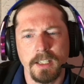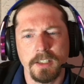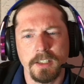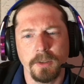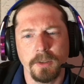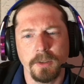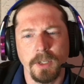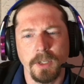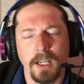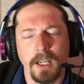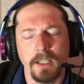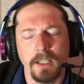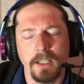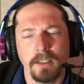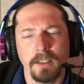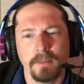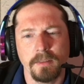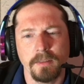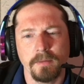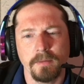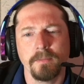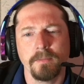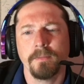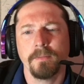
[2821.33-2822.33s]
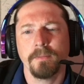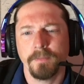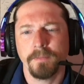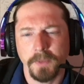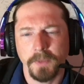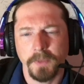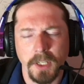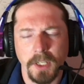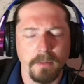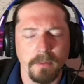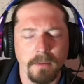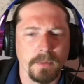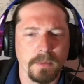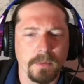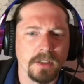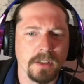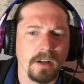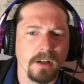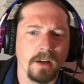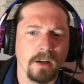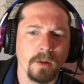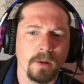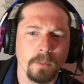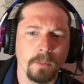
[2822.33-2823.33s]
okay. Yeah,
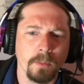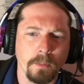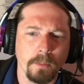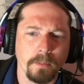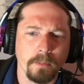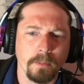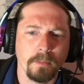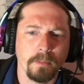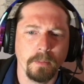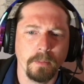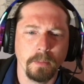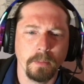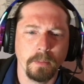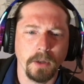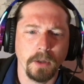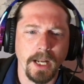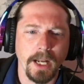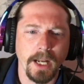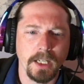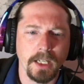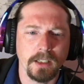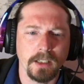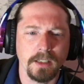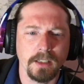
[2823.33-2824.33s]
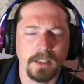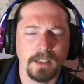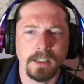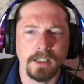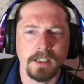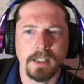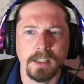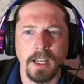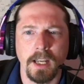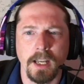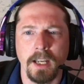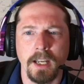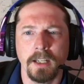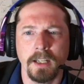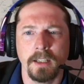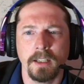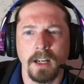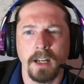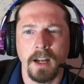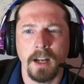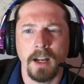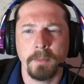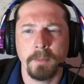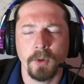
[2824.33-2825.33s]
so black is saying
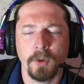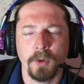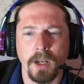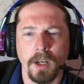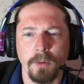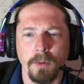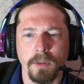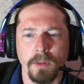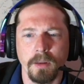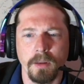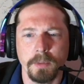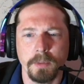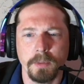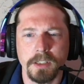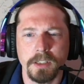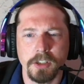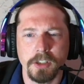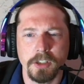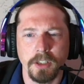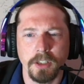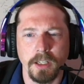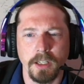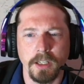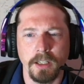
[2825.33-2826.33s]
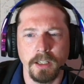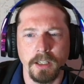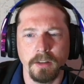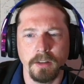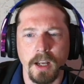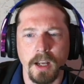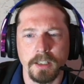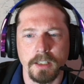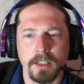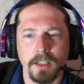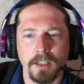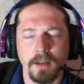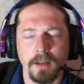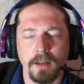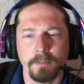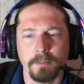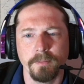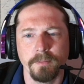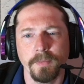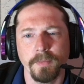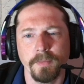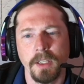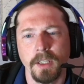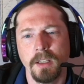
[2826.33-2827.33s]
I'm okay with the position getting locked up.
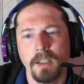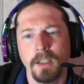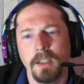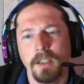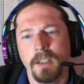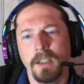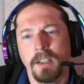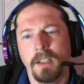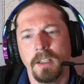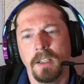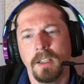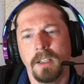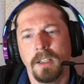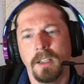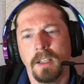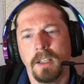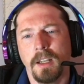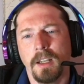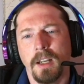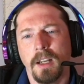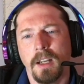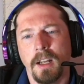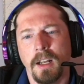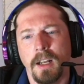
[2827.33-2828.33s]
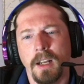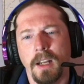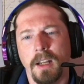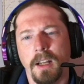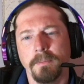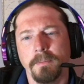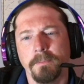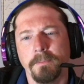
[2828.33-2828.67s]
Now